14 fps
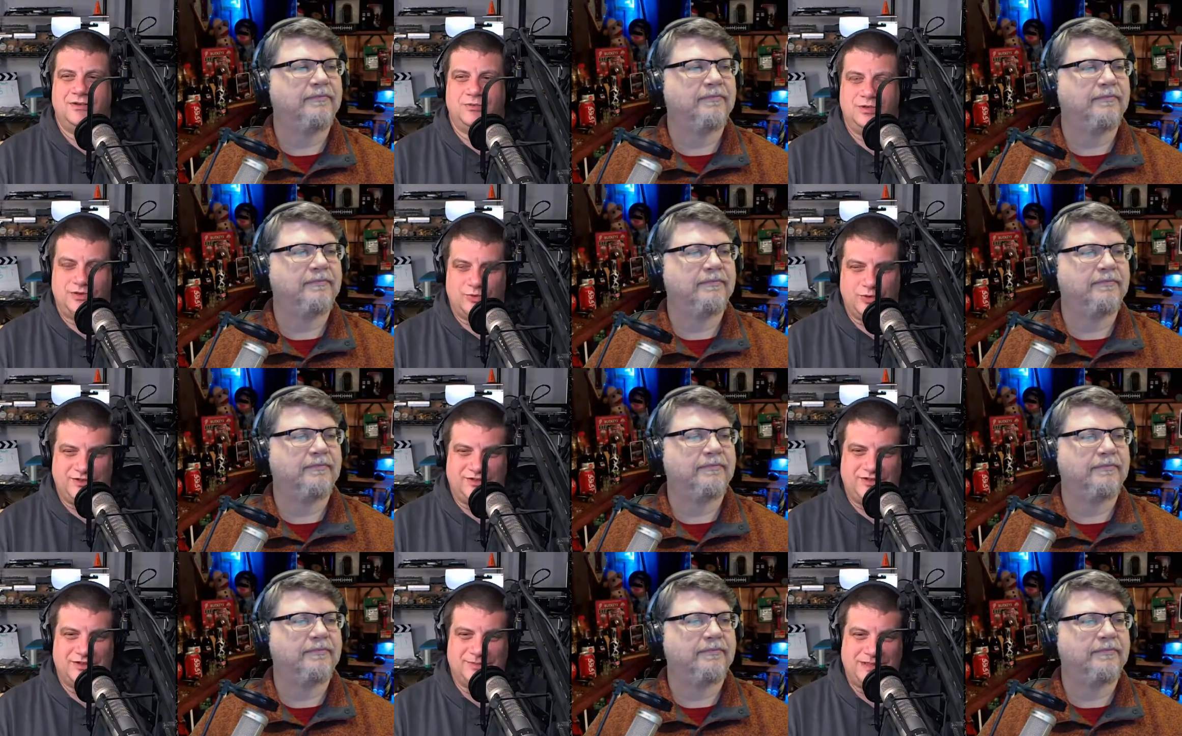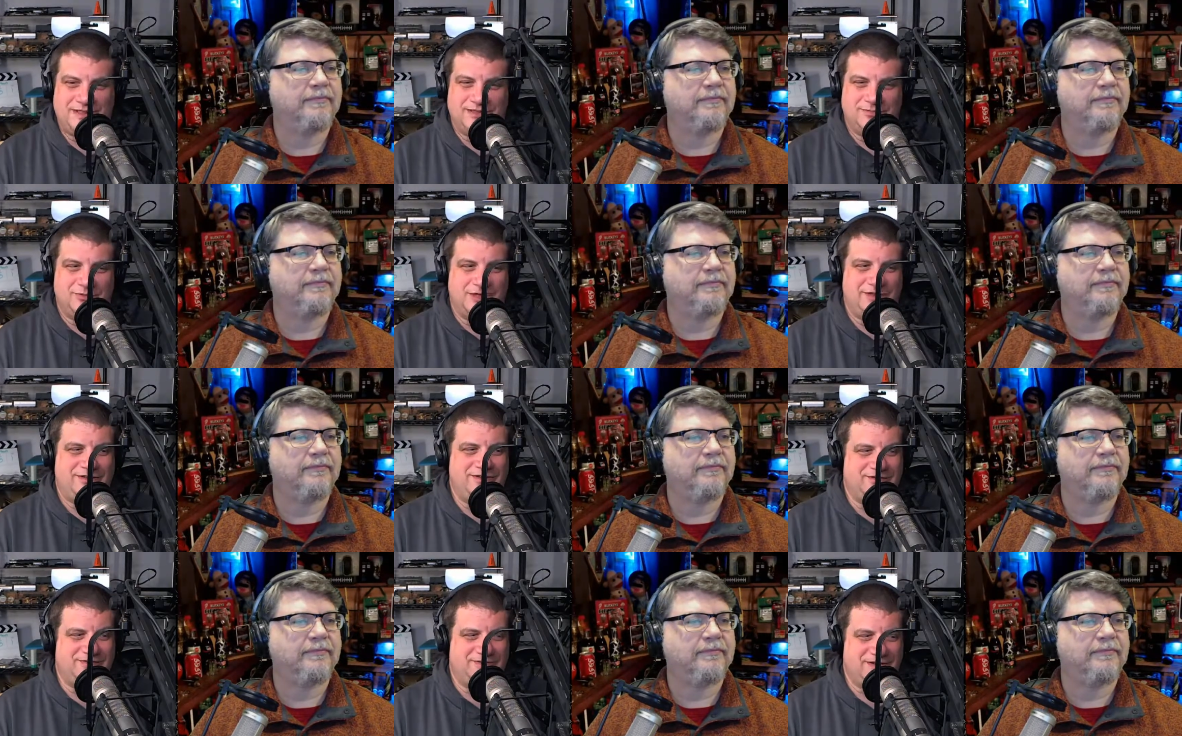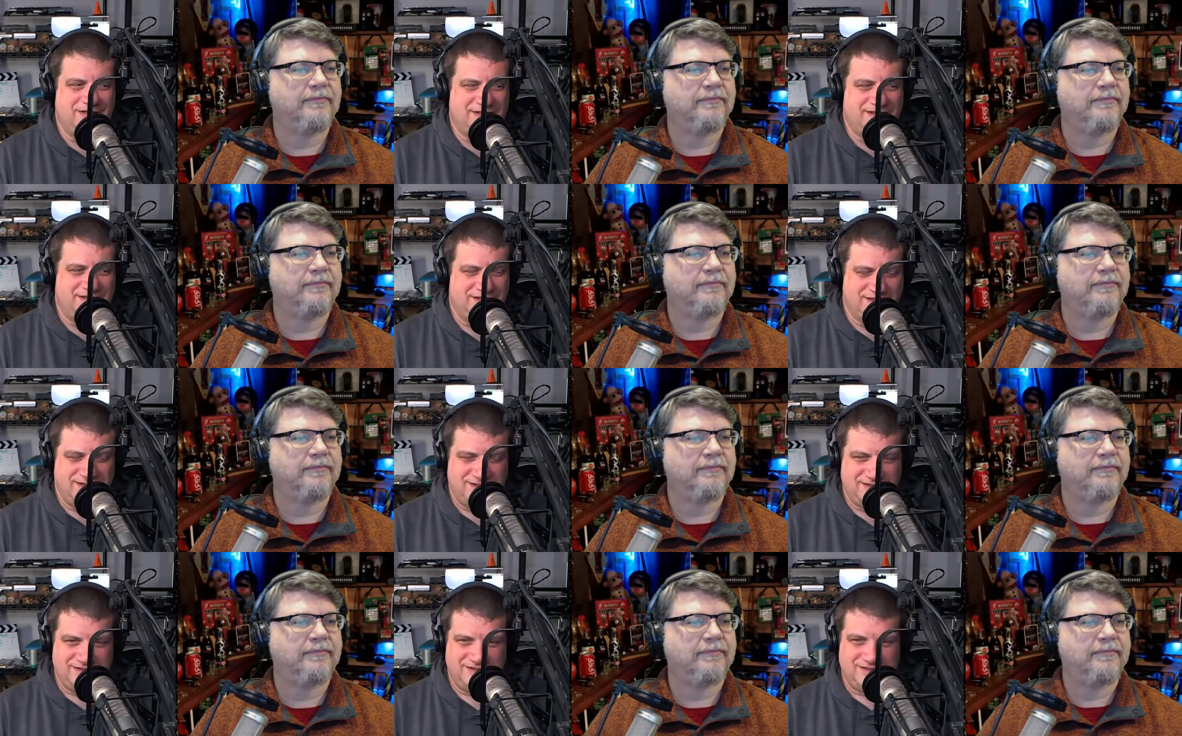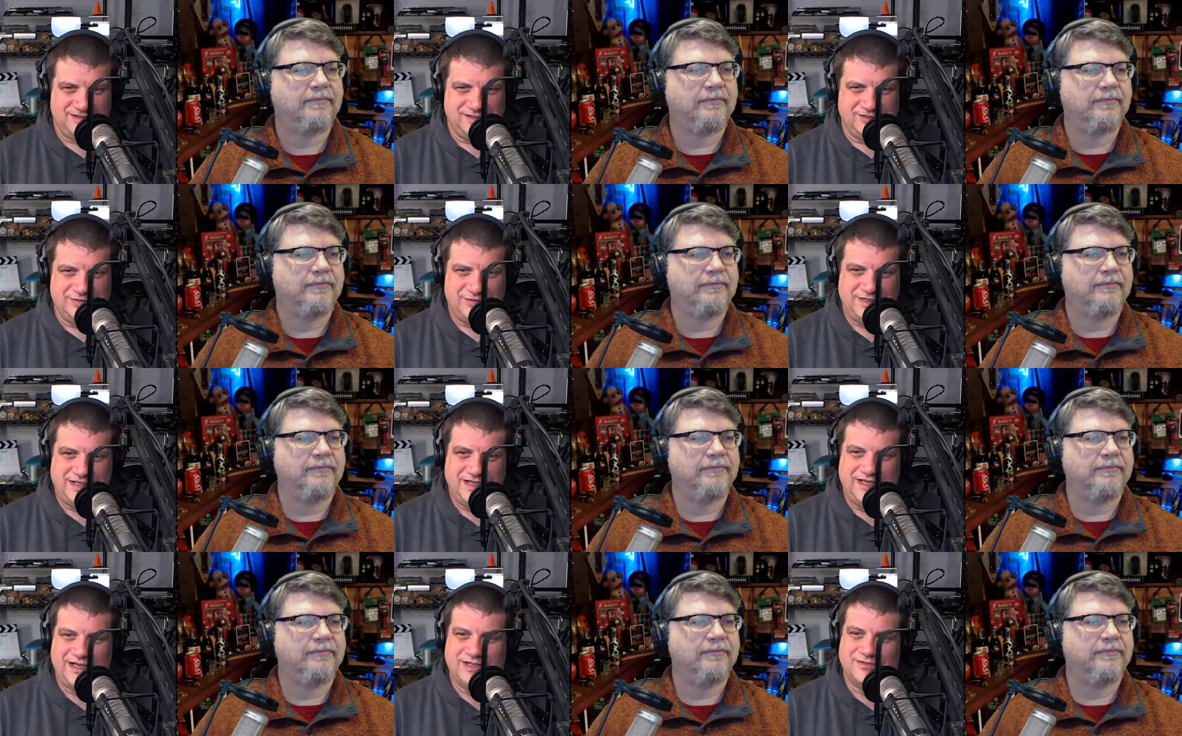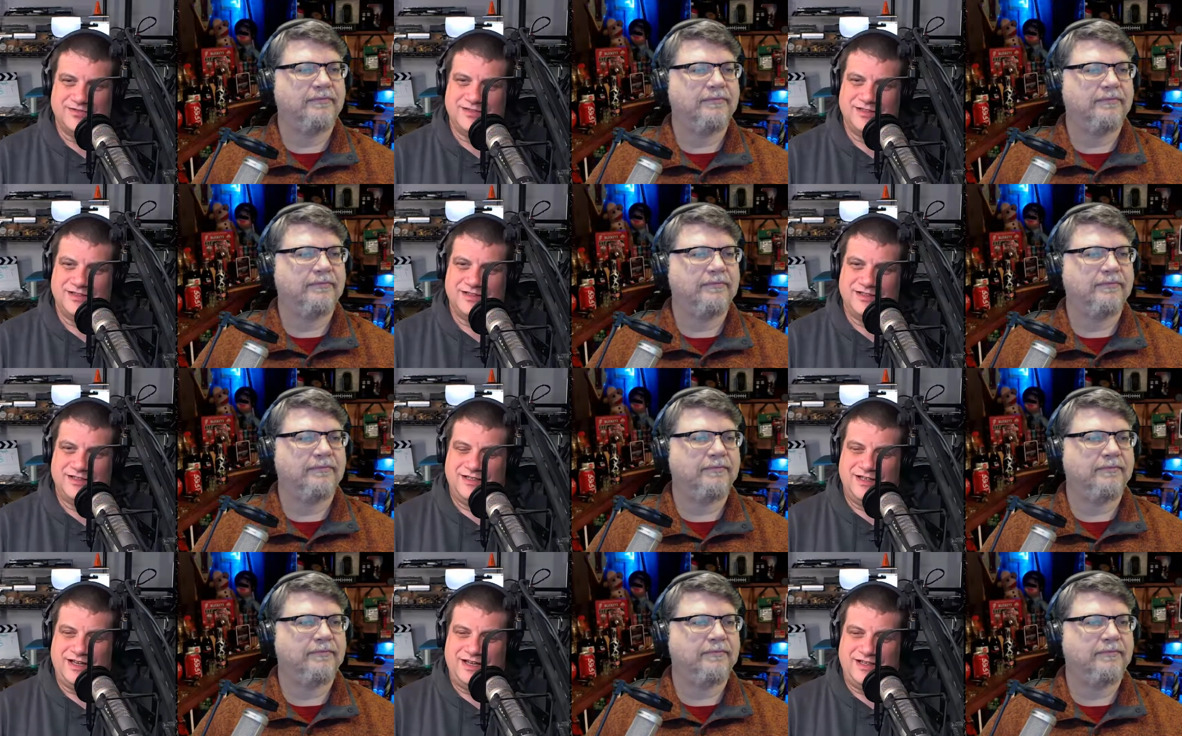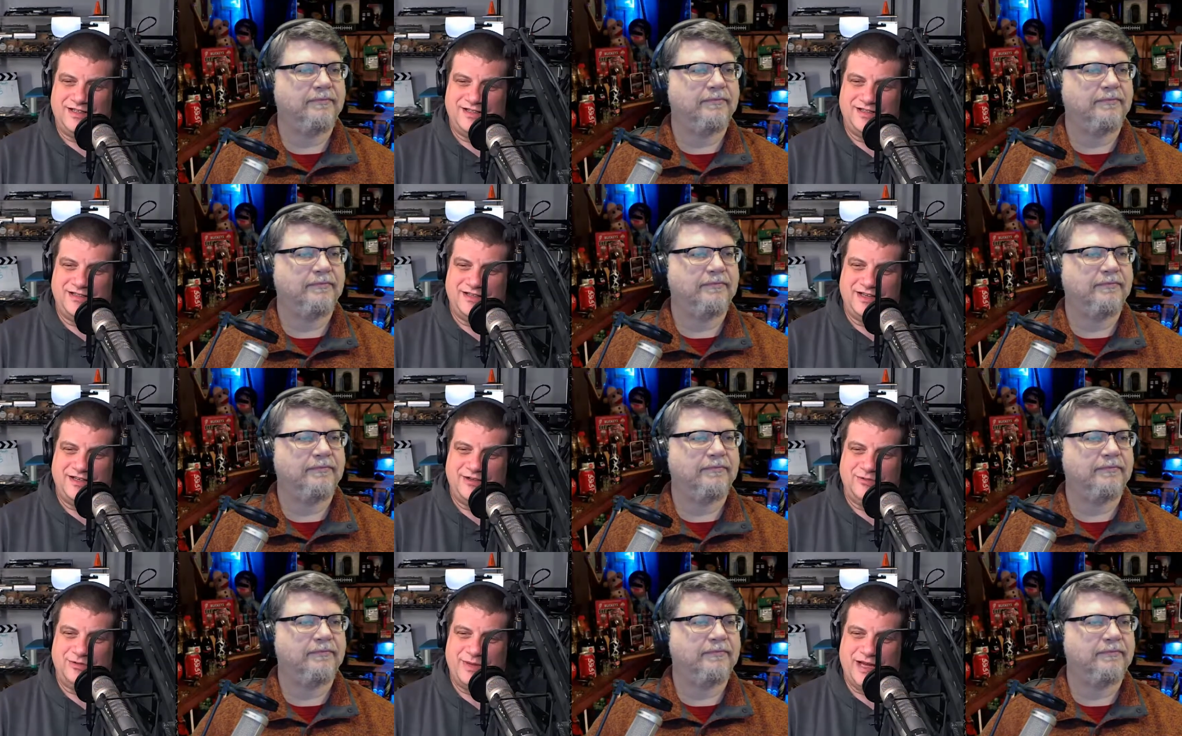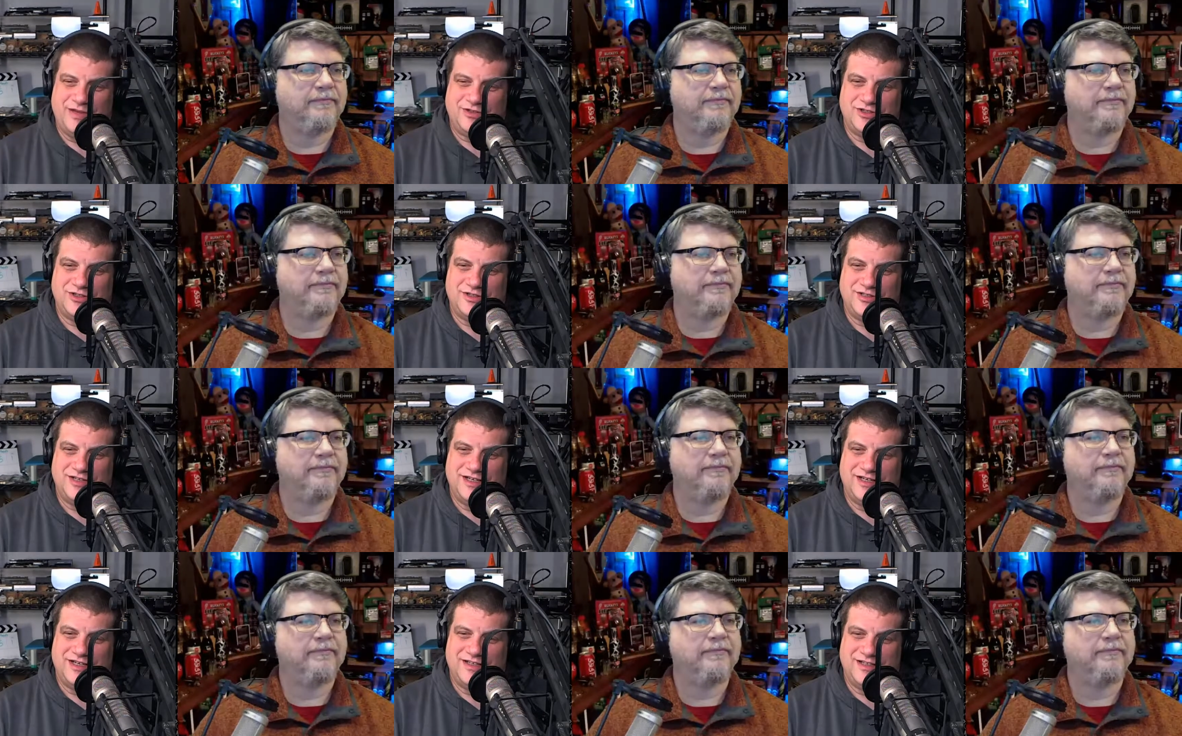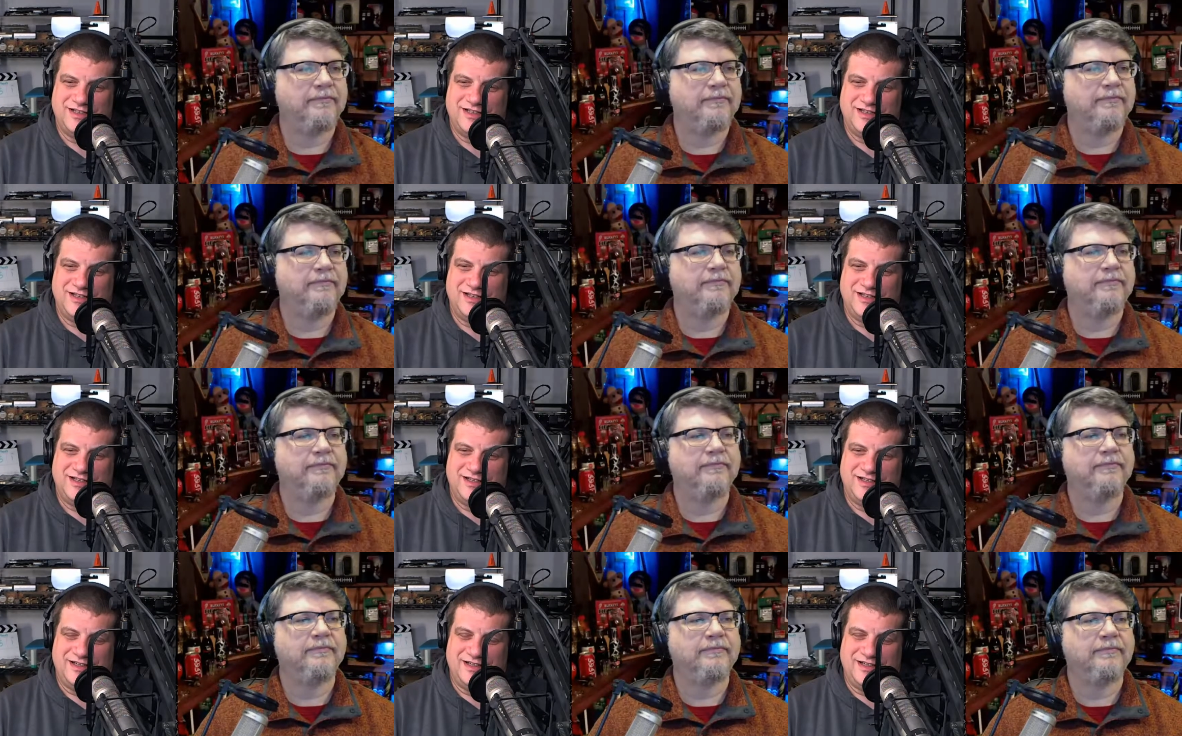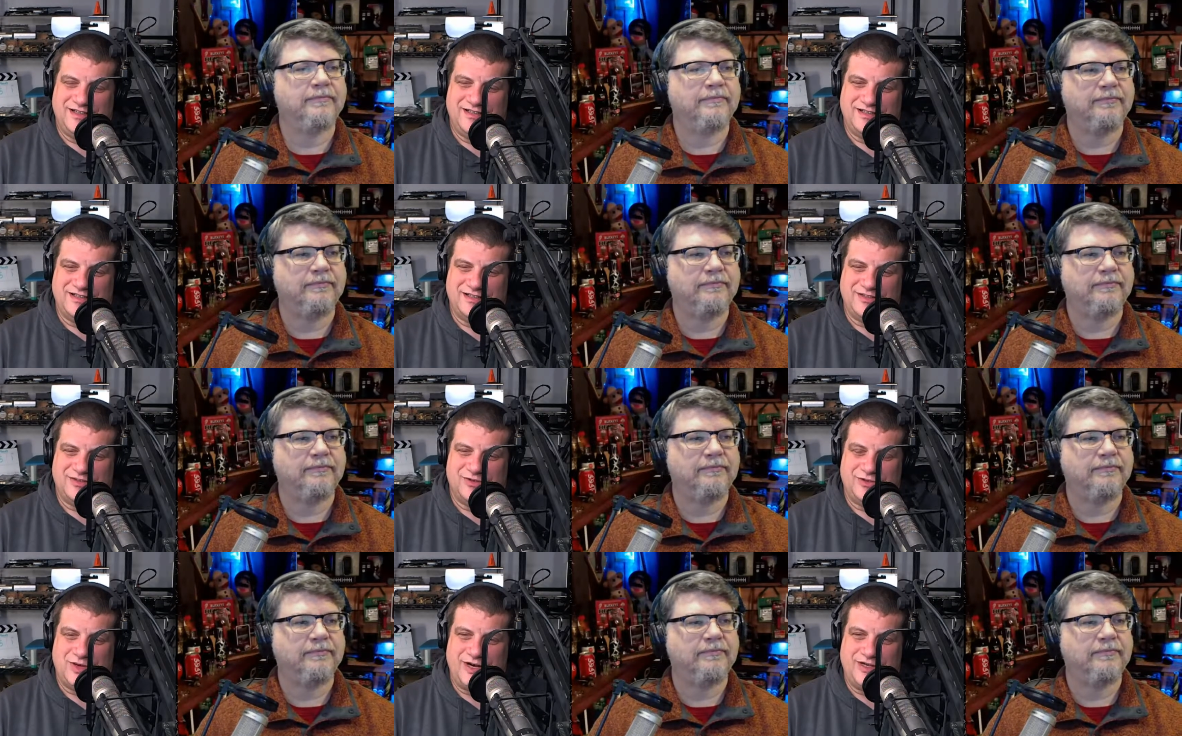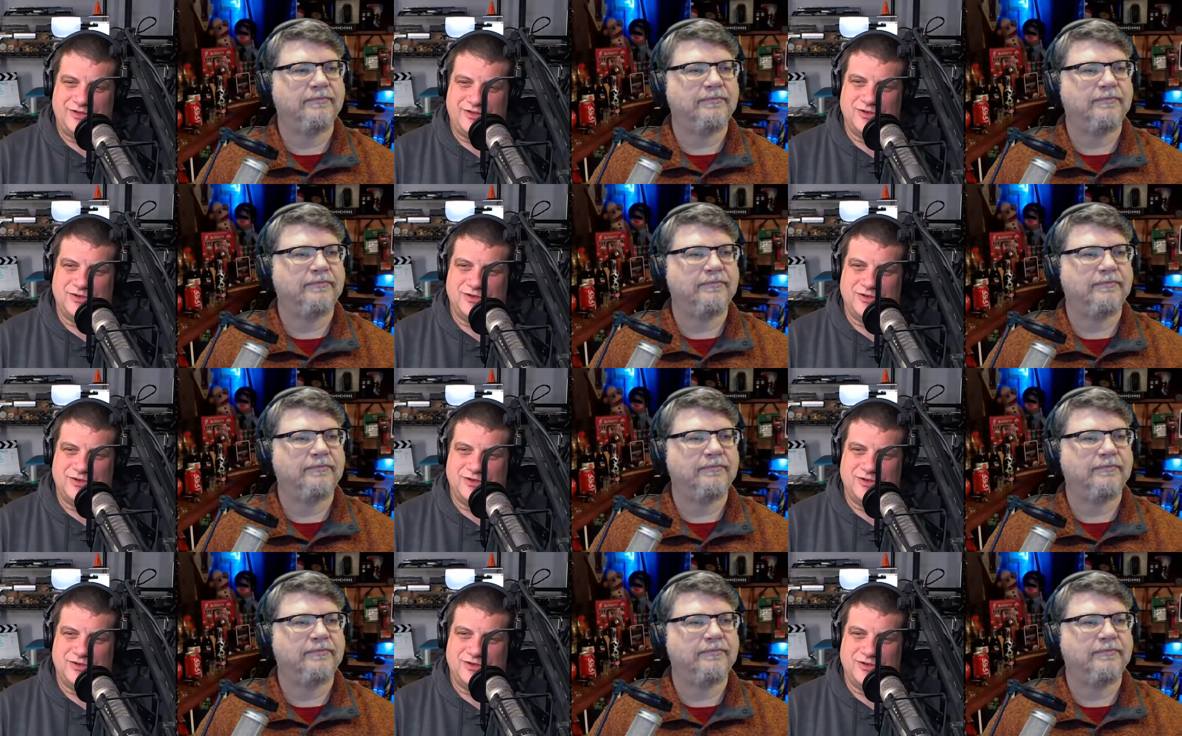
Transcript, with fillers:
Speaker 1: which would still be an impressive uh, uh toy to have. And can you imagine uh, uh, trying